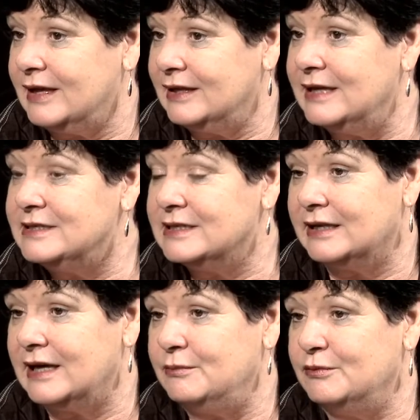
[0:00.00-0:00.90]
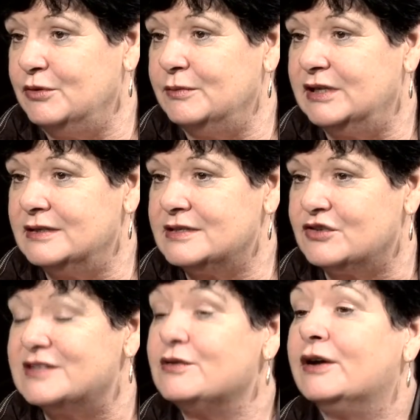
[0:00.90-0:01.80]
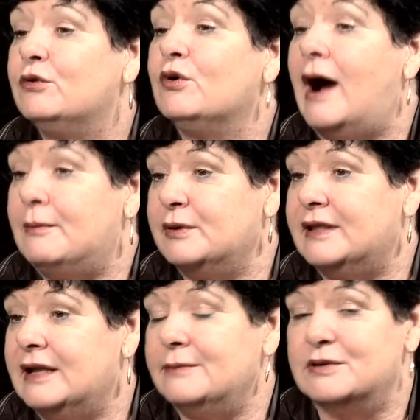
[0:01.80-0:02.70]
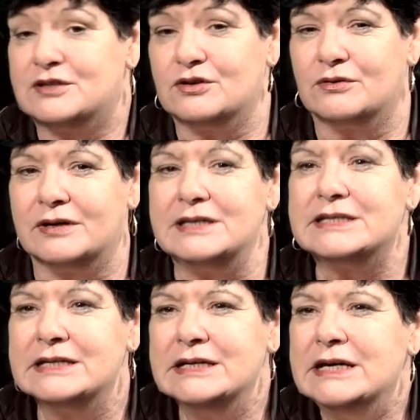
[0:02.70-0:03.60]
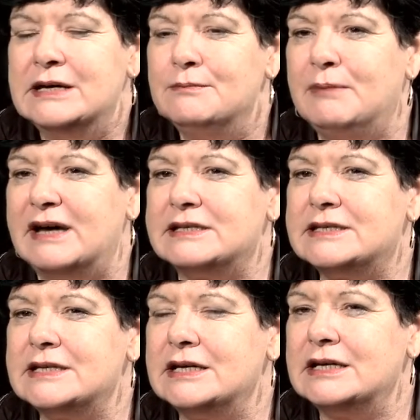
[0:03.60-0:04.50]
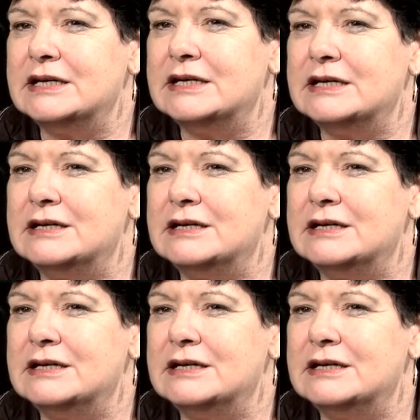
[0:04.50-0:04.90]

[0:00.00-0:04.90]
that led to the labour movement in Australia. So I grew up with labour stories. But the